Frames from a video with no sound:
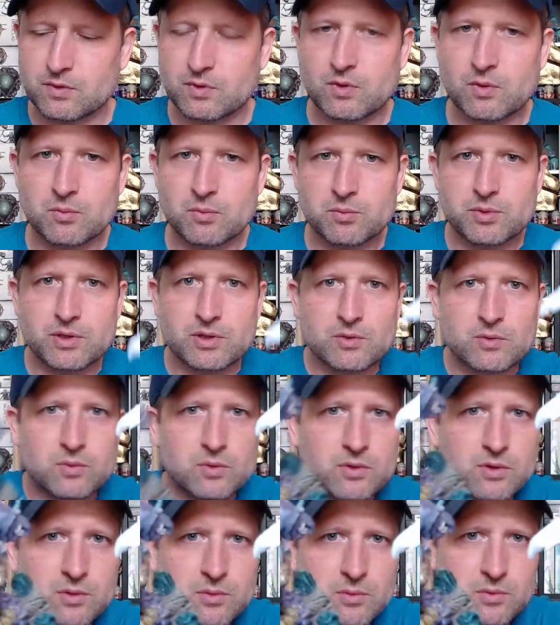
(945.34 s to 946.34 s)
Compared
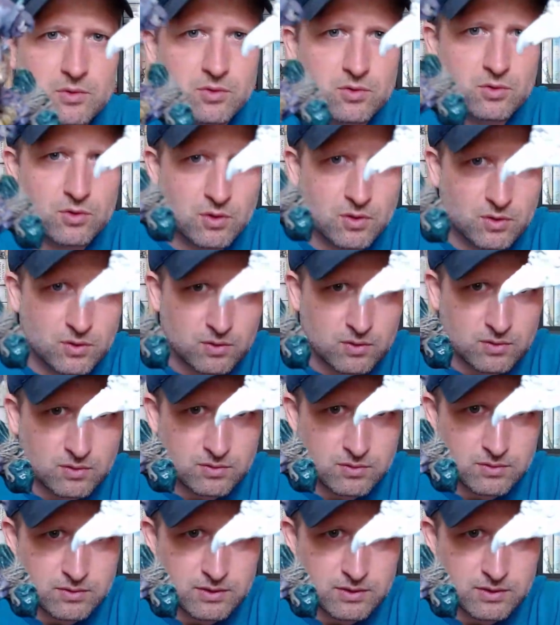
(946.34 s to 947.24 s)
with the troll.